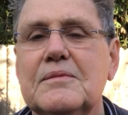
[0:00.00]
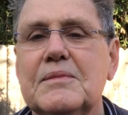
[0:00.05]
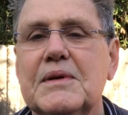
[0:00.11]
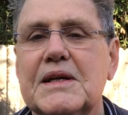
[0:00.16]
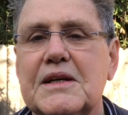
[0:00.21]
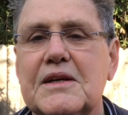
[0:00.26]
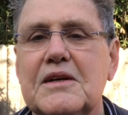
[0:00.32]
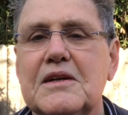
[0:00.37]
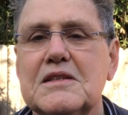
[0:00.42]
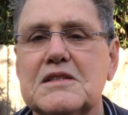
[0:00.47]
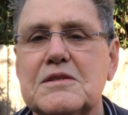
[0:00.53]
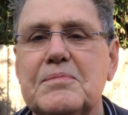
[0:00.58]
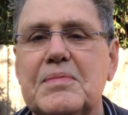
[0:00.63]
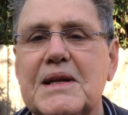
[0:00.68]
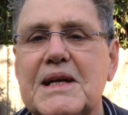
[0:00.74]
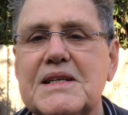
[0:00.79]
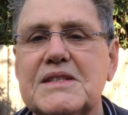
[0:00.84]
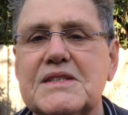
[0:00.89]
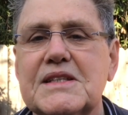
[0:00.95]
May God's
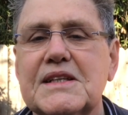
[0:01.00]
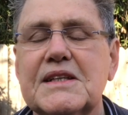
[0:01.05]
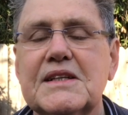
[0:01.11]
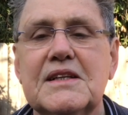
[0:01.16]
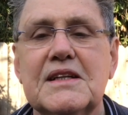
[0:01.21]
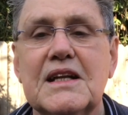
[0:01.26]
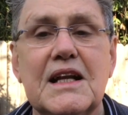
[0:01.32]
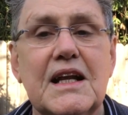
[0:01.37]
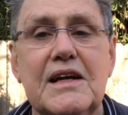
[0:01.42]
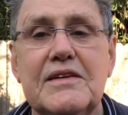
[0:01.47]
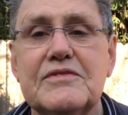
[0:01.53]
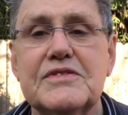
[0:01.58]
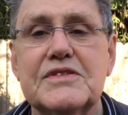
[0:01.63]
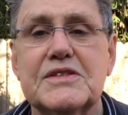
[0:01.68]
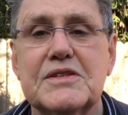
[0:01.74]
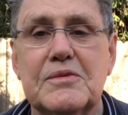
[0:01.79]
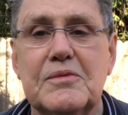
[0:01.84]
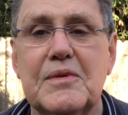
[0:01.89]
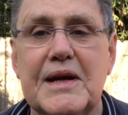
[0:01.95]
blessing and love
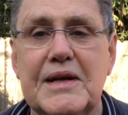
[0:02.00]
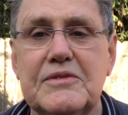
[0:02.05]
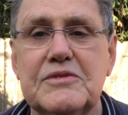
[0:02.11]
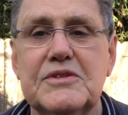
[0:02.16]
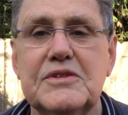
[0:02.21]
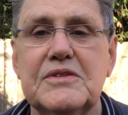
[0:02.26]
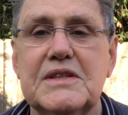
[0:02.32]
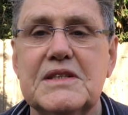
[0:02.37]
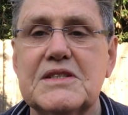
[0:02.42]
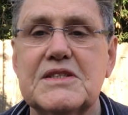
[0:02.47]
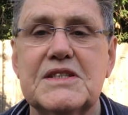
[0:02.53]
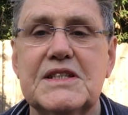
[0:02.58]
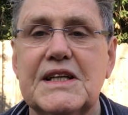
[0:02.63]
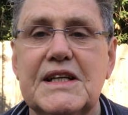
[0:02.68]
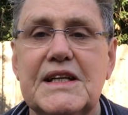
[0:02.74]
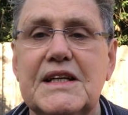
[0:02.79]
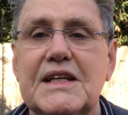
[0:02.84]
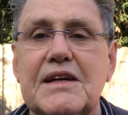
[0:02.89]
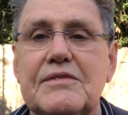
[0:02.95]
surround you this day
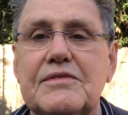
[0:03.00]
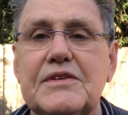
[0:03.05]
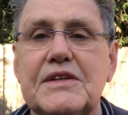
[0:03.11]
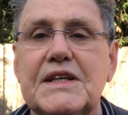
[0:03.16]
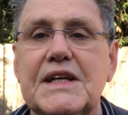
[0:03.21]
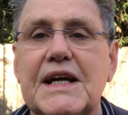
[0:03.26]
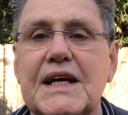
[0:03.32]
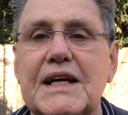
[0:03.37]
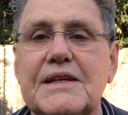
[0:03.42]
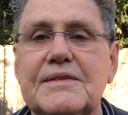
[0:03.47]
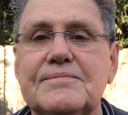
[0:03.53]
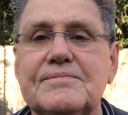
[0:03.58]
and every day.